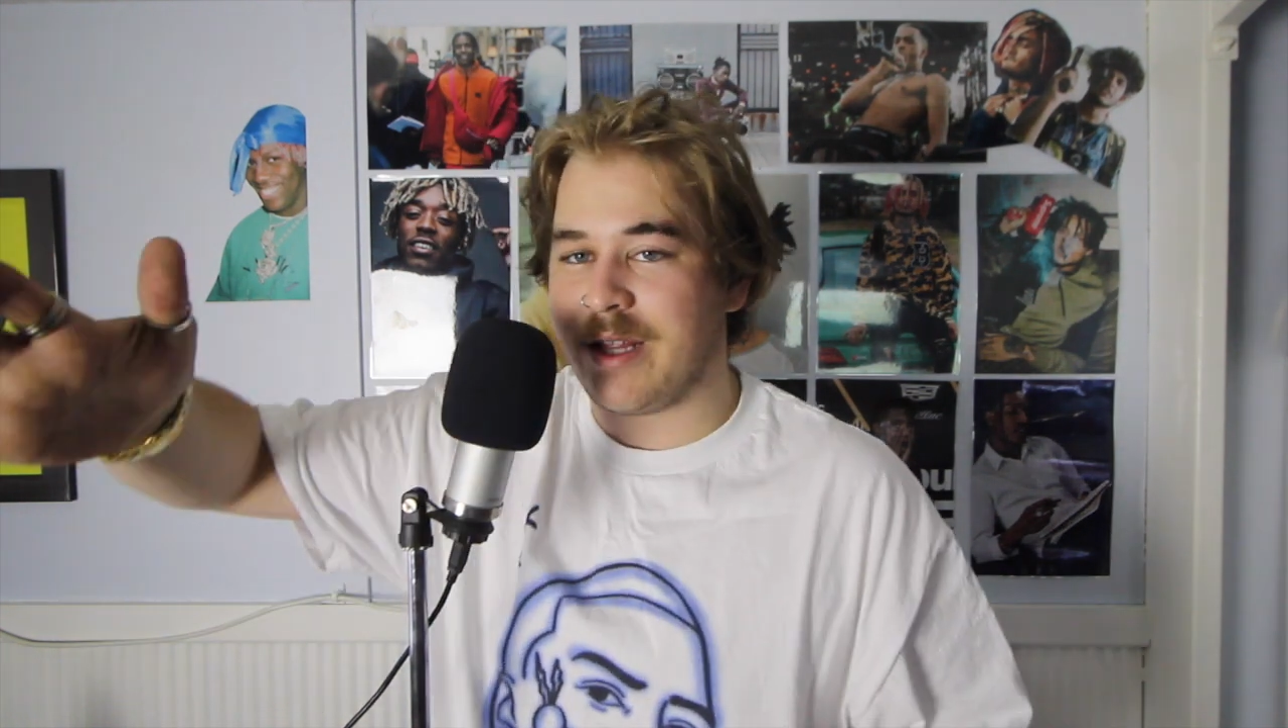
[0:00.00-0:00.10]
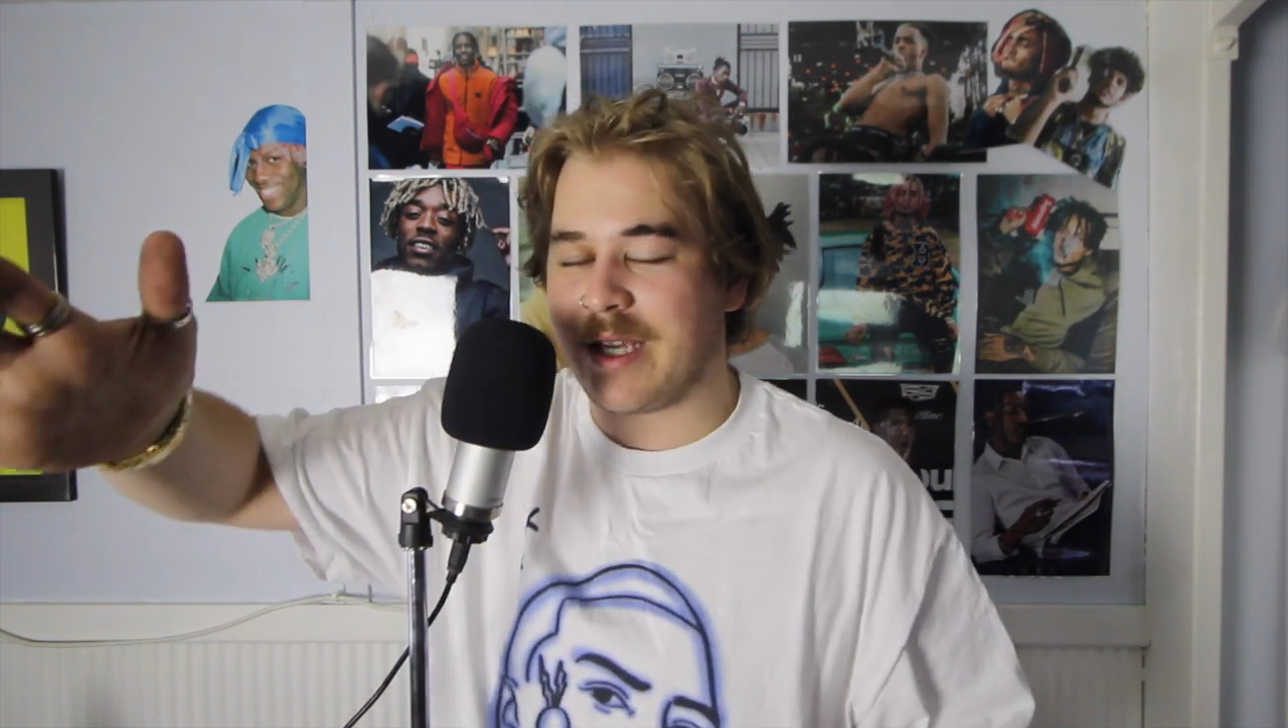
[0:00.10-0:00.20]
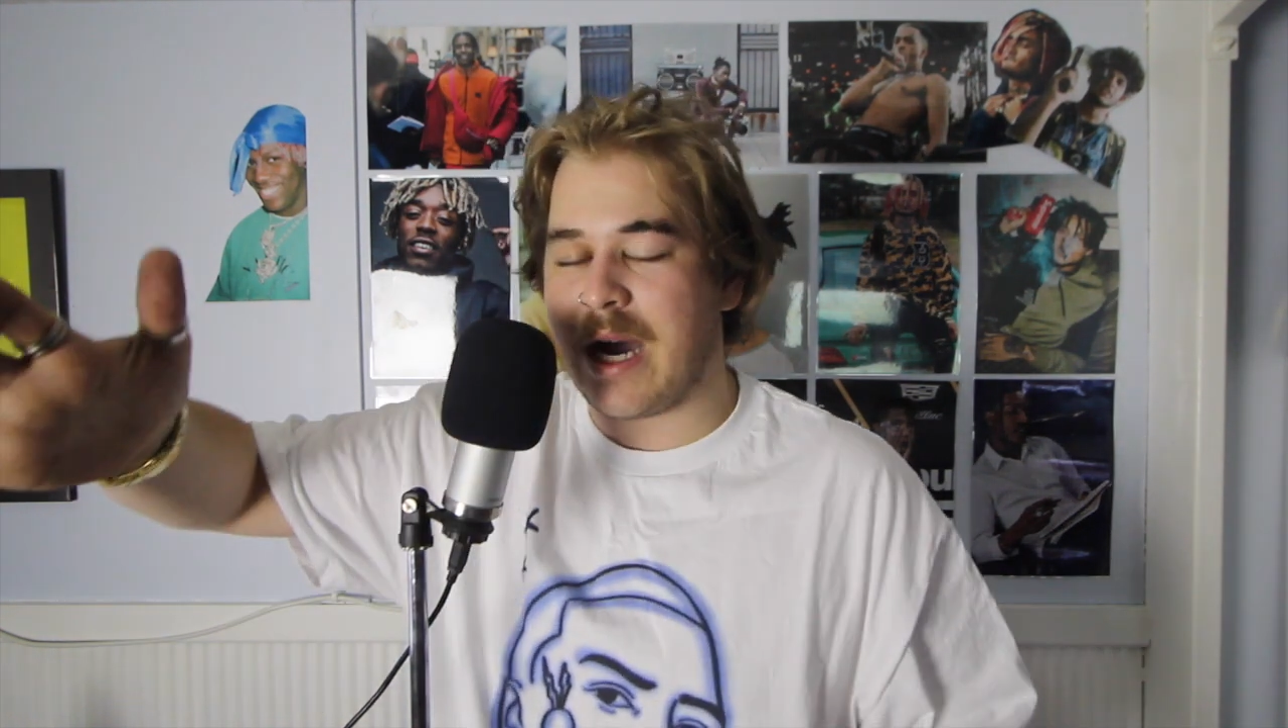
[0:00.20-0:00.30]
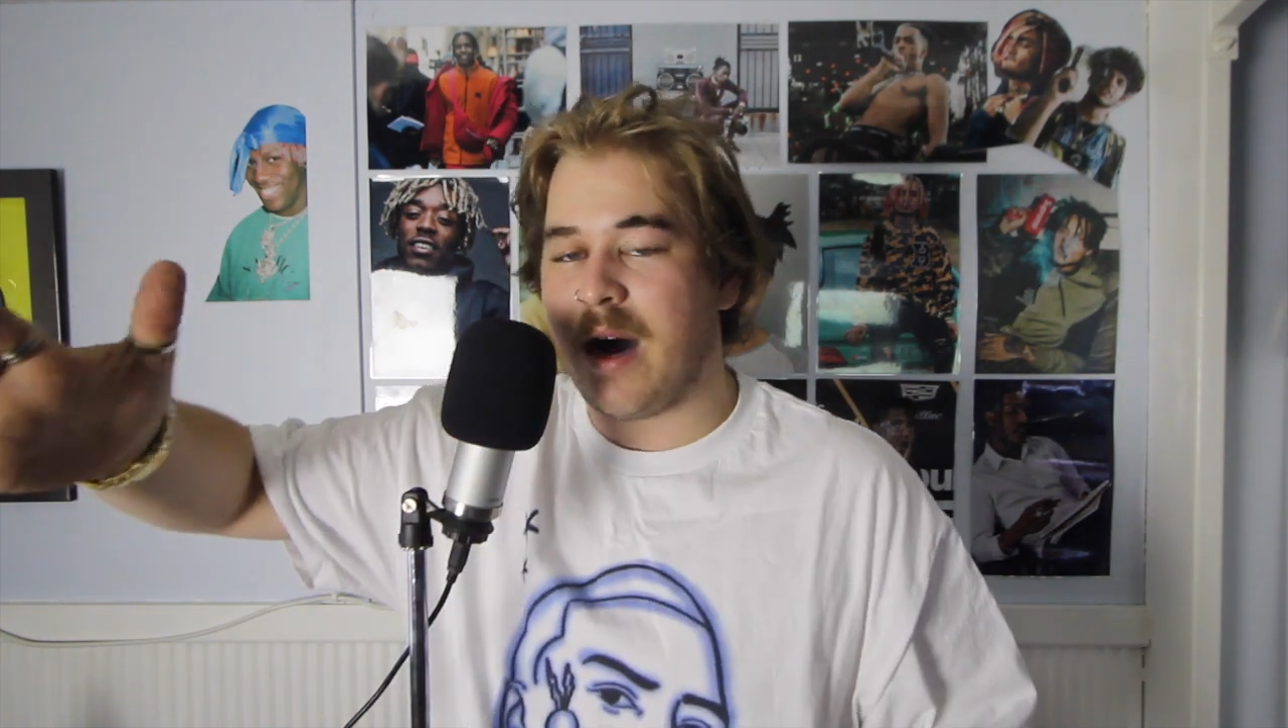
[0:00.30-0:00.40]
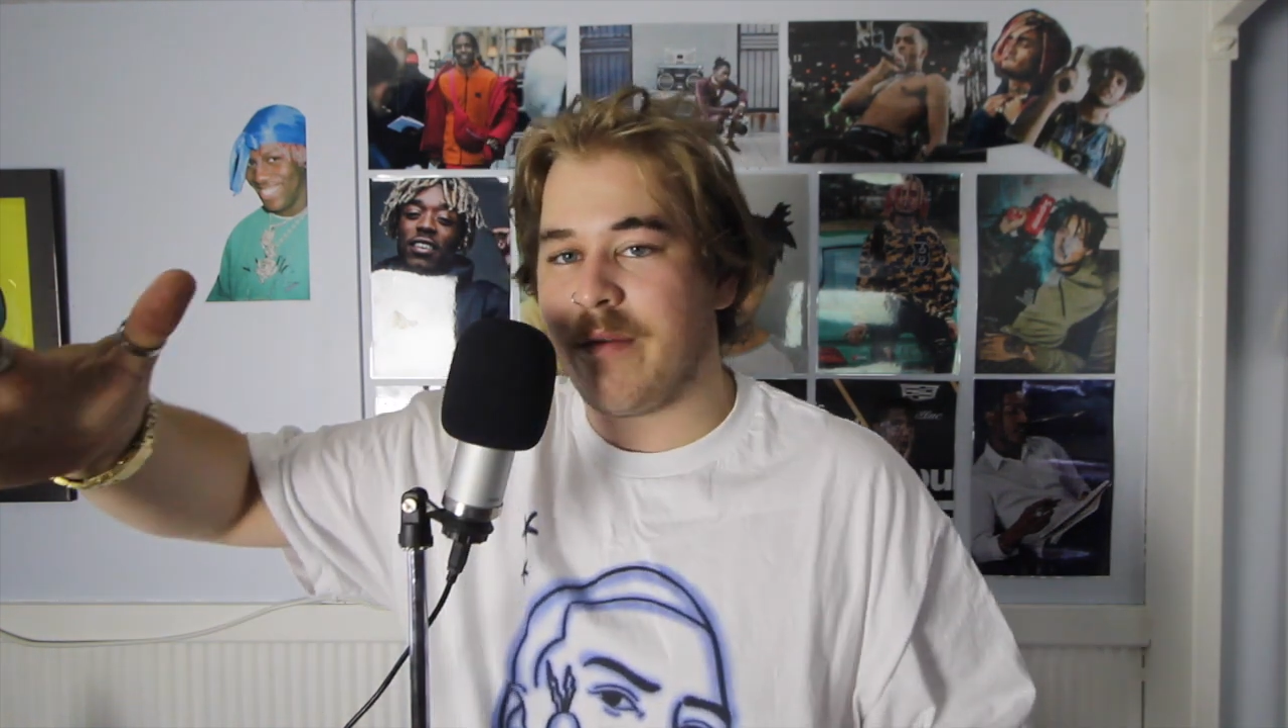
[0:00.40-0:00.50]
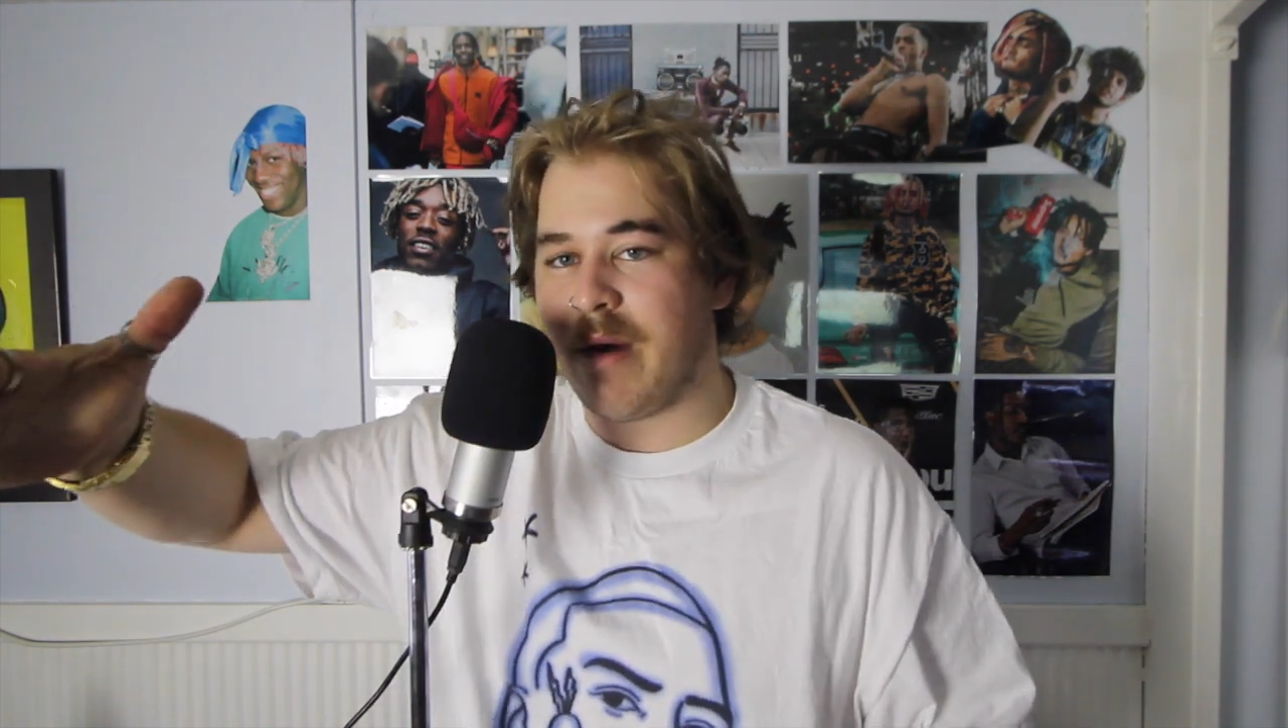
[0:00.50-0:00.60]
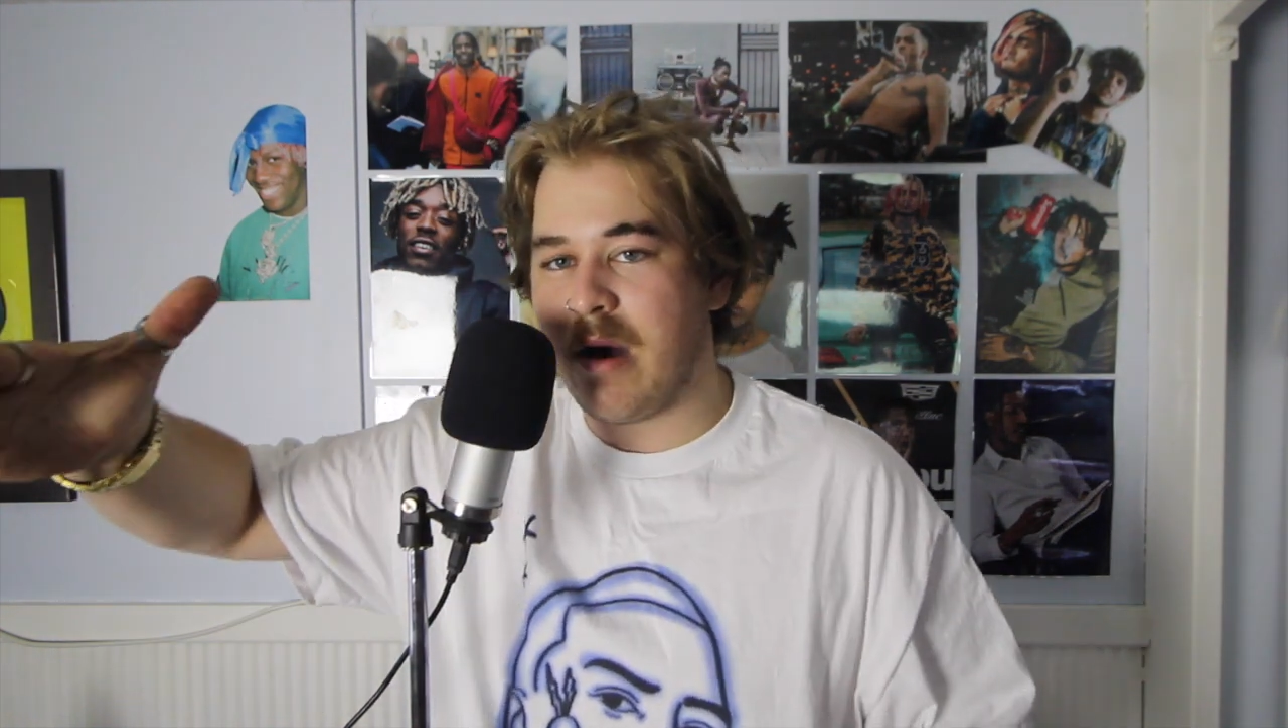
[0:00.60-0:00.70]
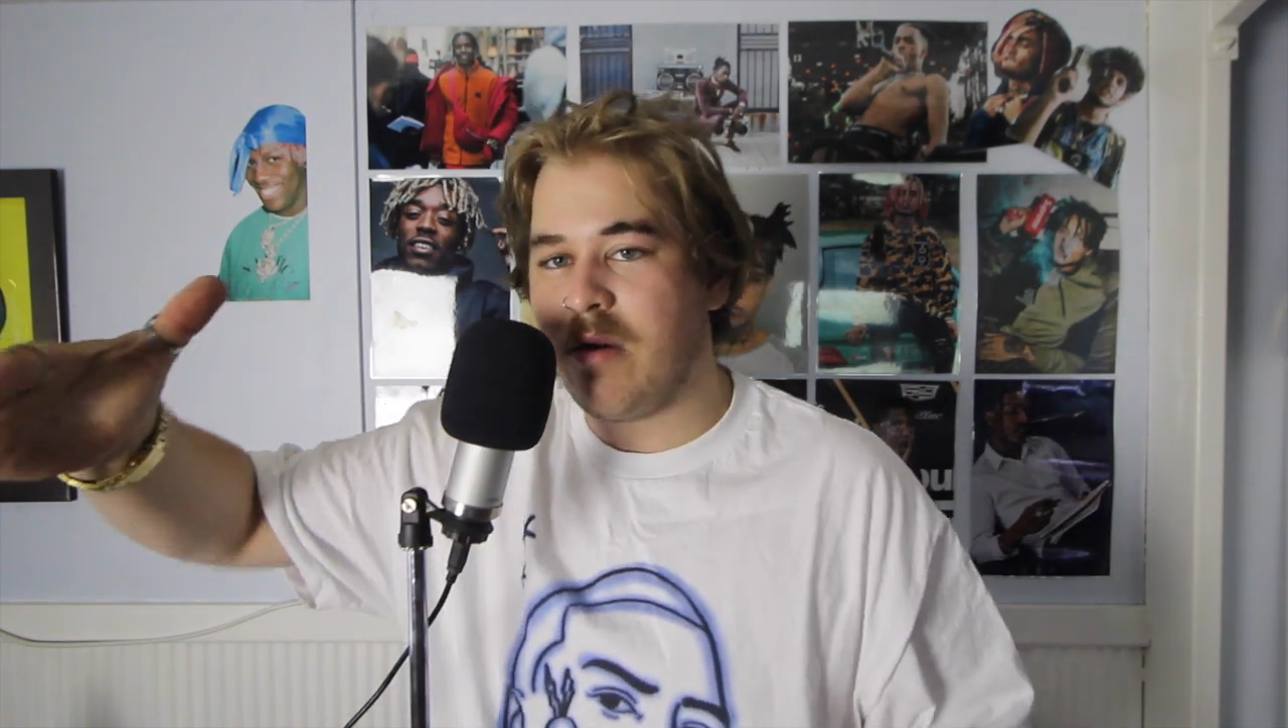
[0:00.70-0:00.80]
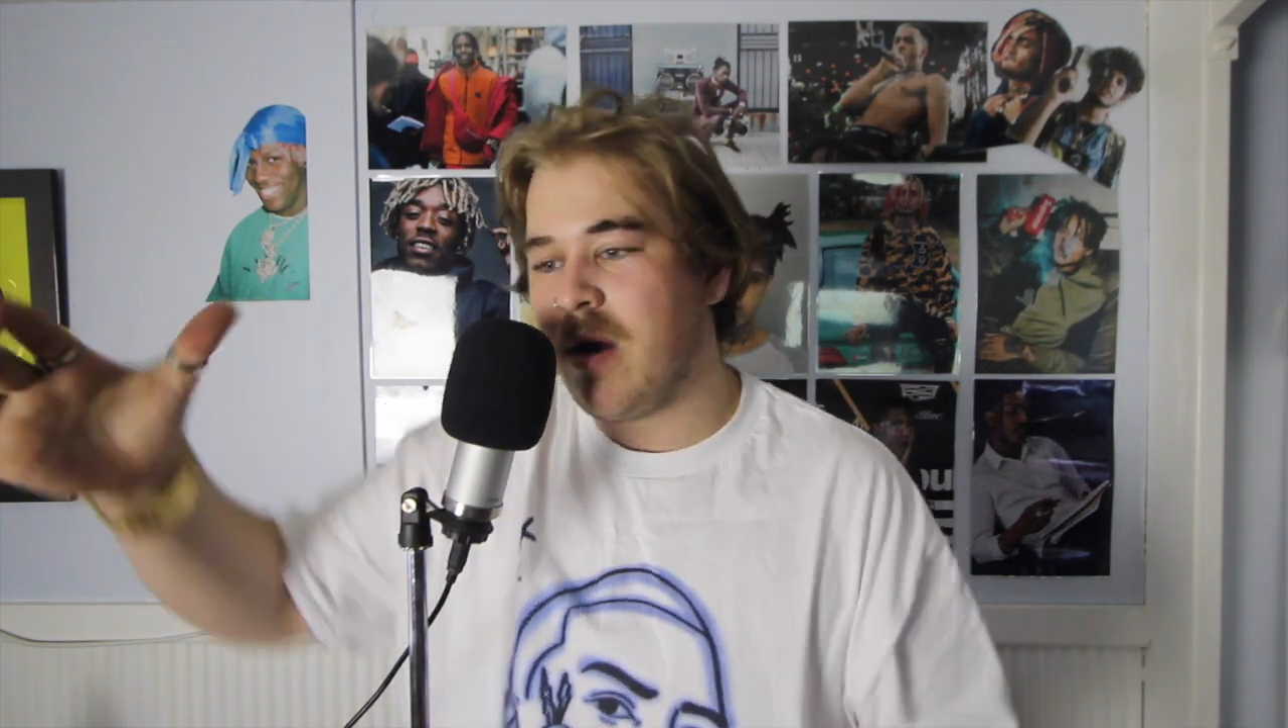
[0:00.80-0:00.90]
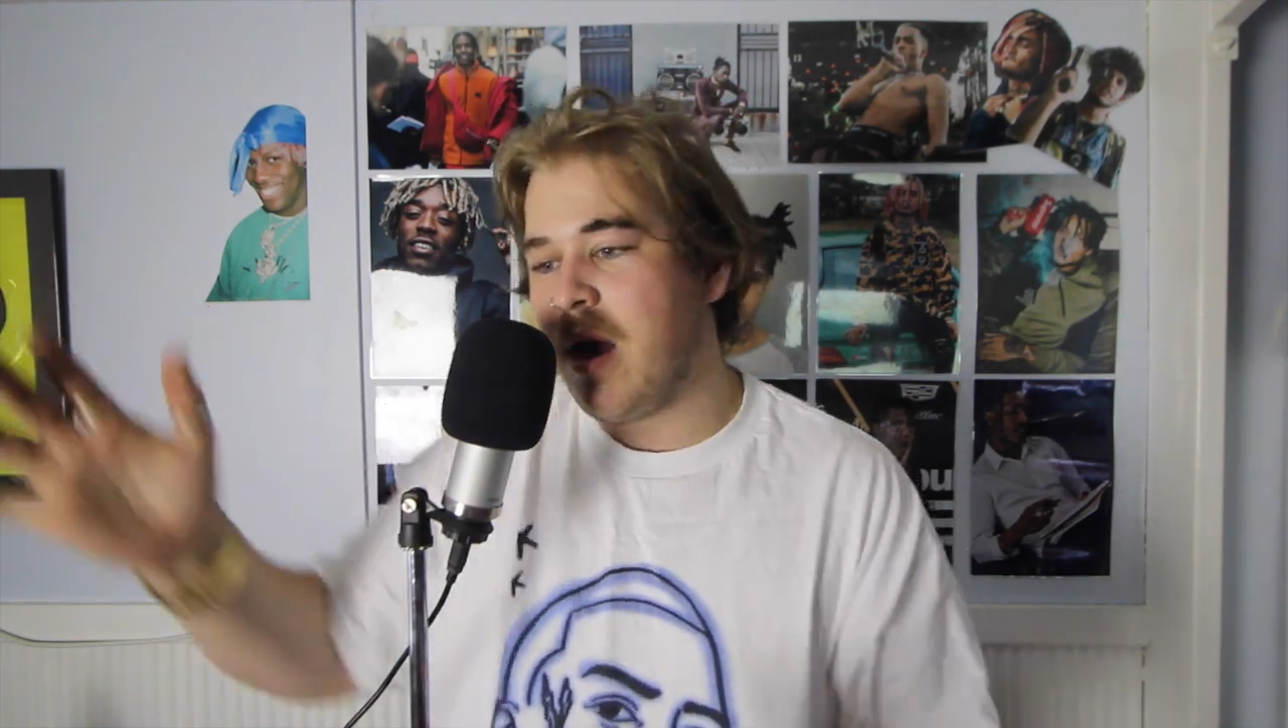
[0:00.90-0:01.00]
the
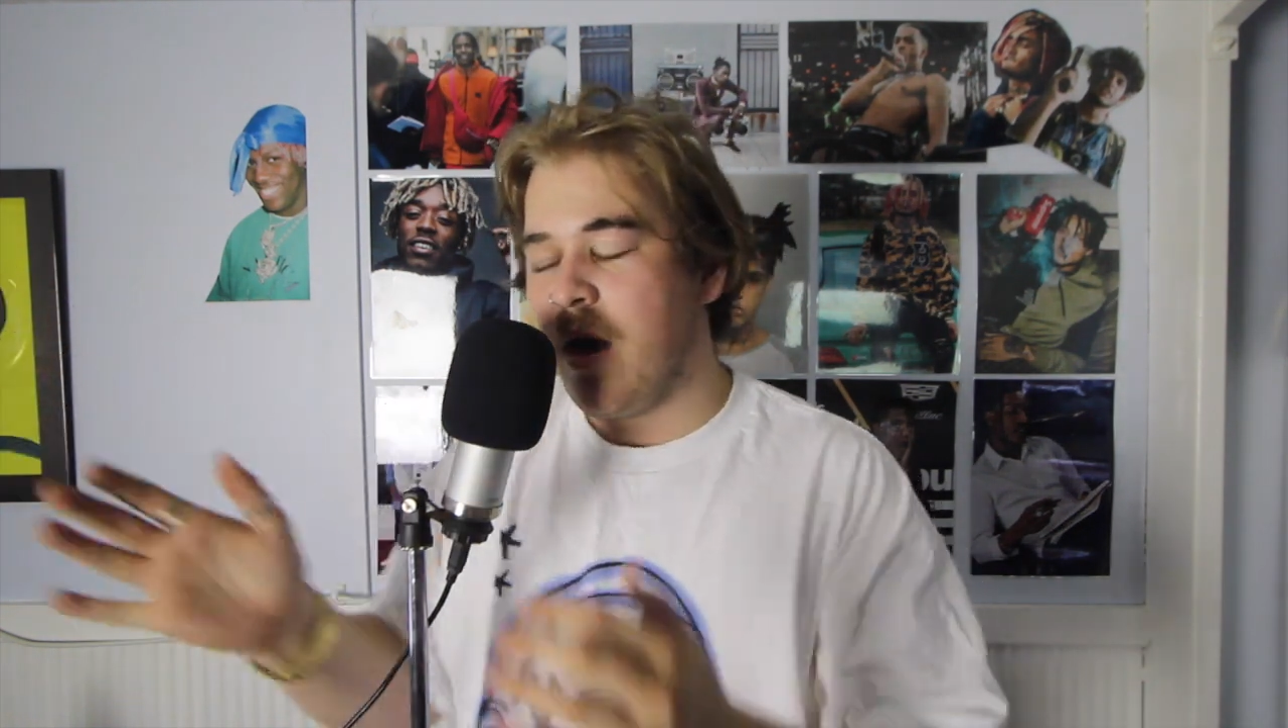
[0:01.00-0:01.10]
guardrail,